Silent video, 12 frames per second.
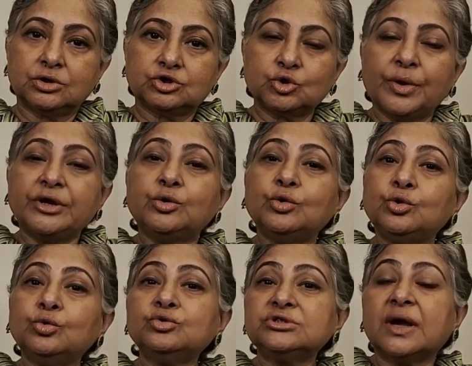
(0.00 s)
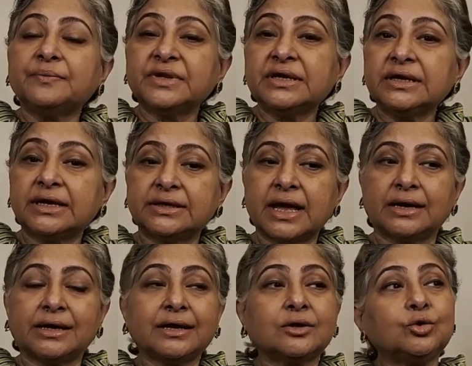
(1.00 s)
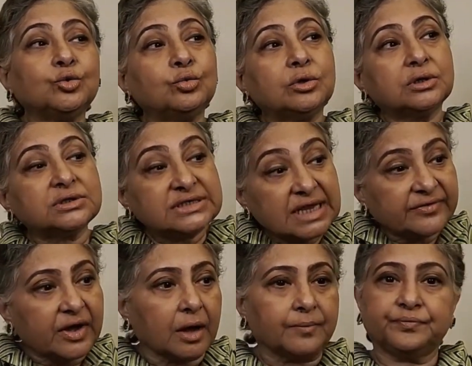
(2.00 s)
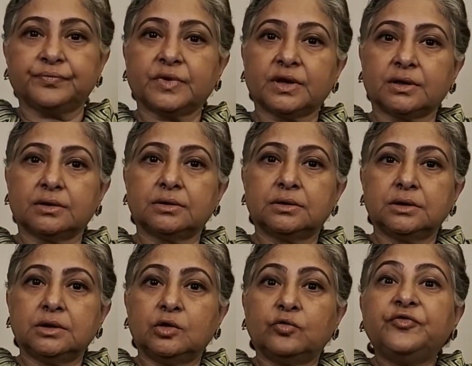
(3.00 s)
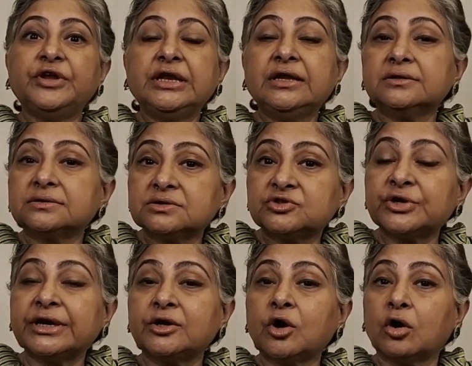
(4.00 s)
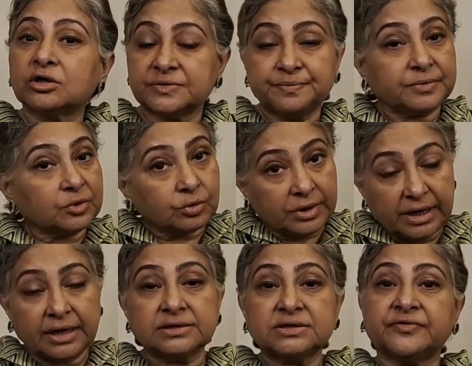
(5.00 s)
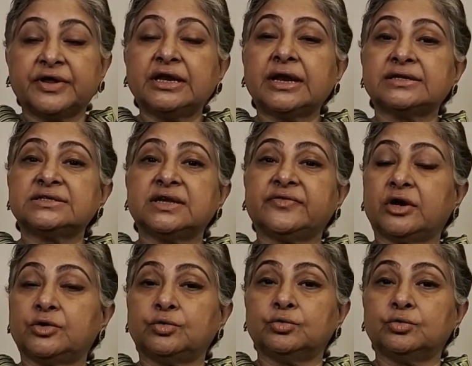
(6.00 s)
So when you do something like that, like do a seva, feeding stray dogs is a very nice seva.